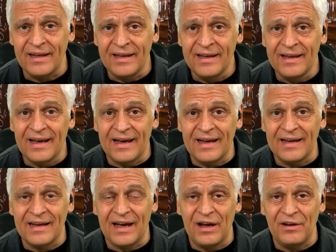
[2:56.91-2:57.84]

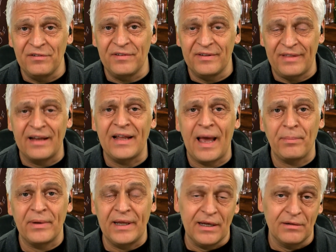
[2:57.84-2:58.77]
of that
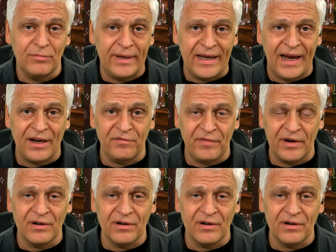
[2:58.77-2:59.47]
happening, and we kind of figure